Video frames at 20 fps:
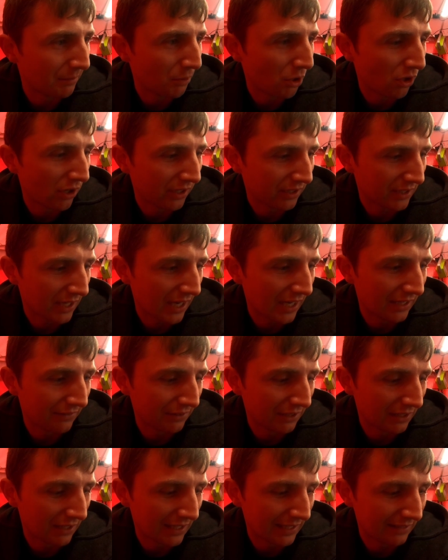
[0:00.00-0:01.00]
I'm not kind
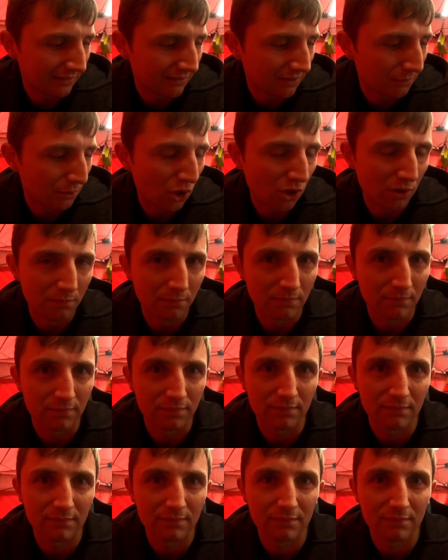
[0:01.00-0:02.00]
of in like the bottom
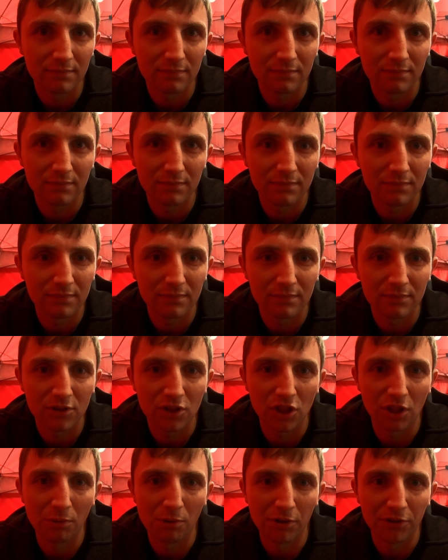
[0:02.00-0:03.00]

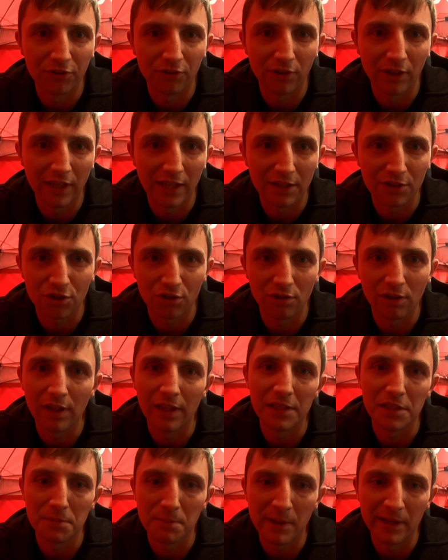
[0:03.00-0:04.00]
2 or 3, I should at
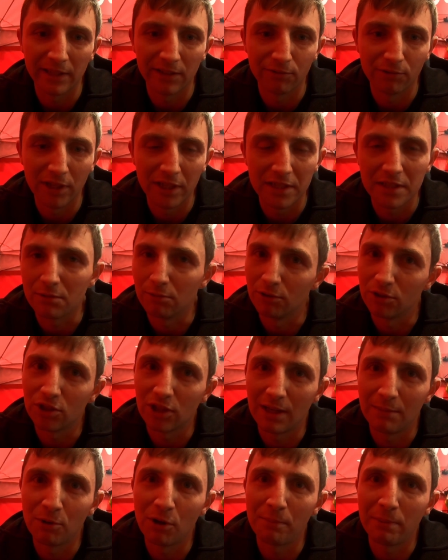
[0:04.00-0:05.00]
least make the race, which
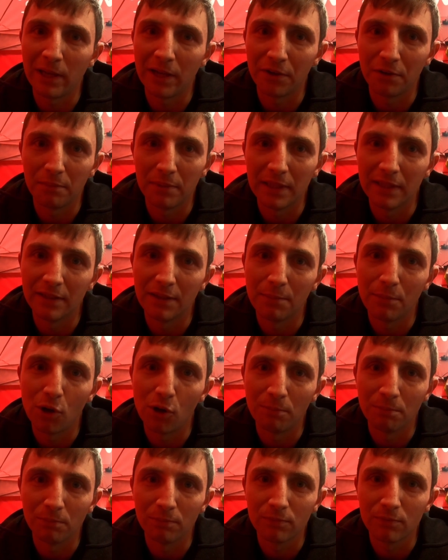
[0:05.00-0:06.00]
I'm not planning on being in the
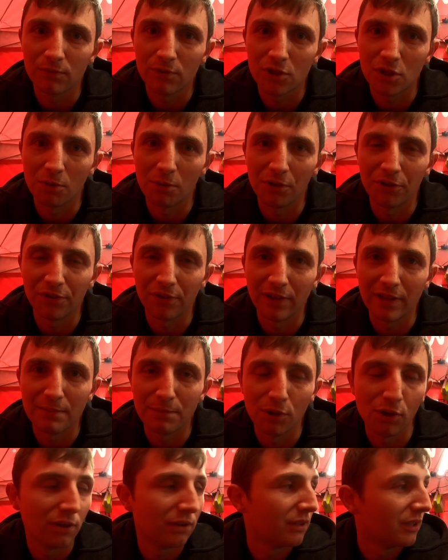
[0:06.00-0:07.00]
bottom 2 or 3,
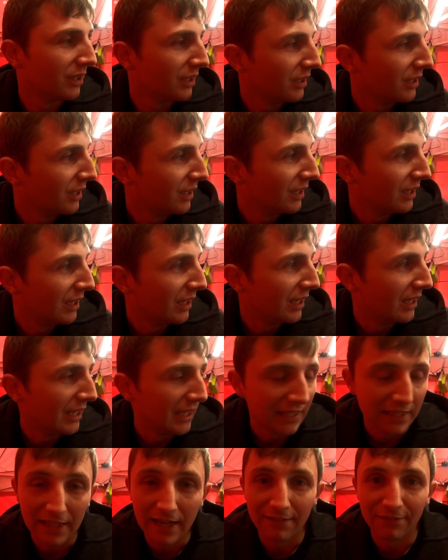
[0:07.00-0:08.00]
but
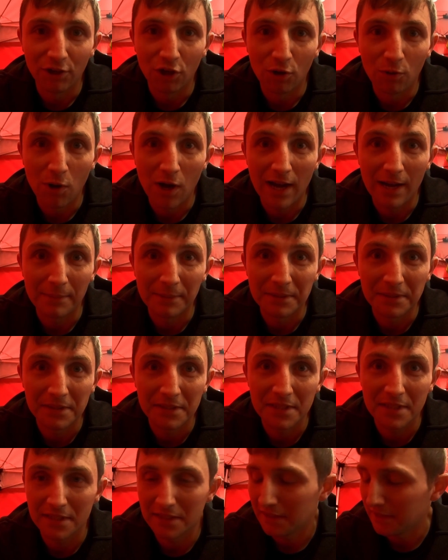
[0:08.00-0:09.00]
you never know what
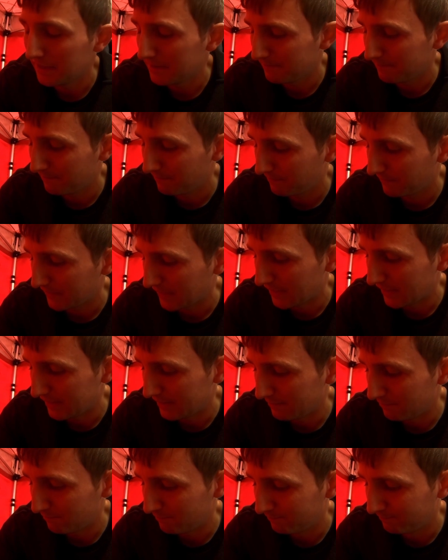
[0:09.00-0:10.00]
happens, do you?
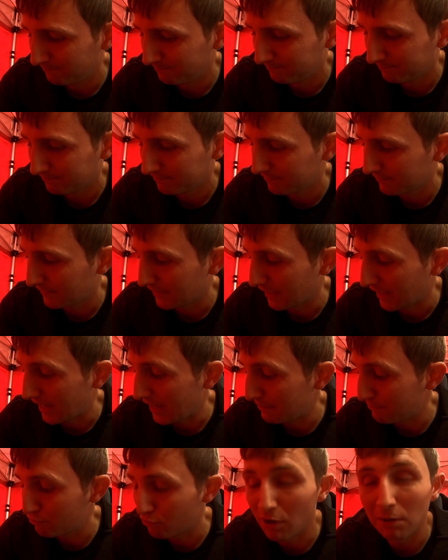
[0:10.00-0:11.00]
I'm
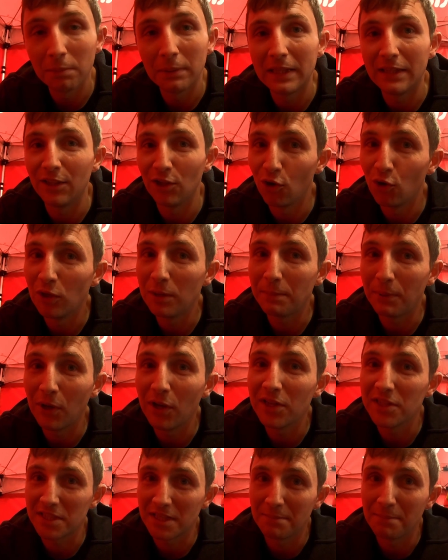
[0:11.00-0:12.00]
probably the only
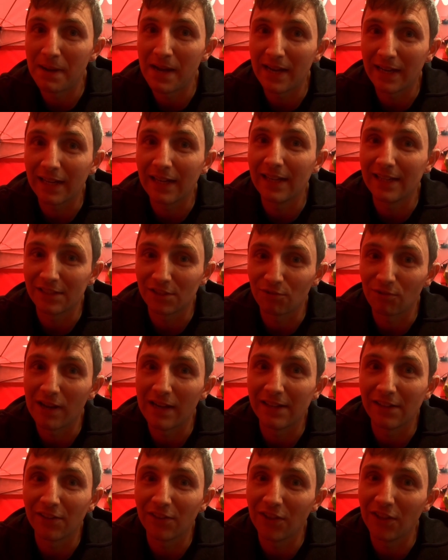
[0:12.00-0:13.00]
person in my class
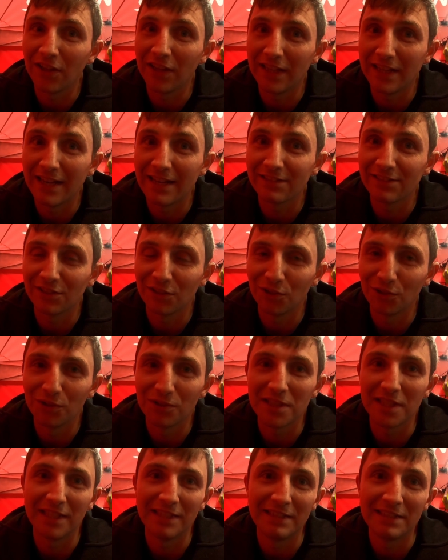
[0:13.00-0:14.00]
riding a 13S though,
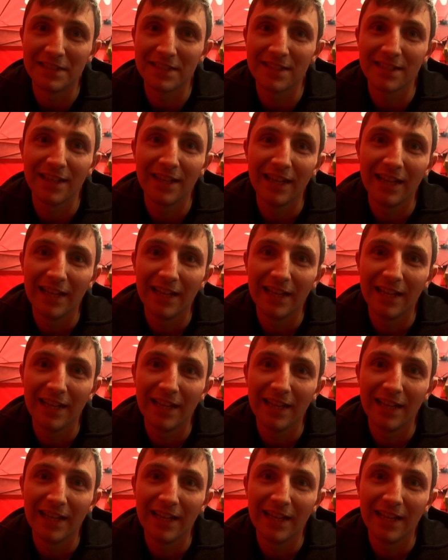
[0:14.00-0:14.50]
since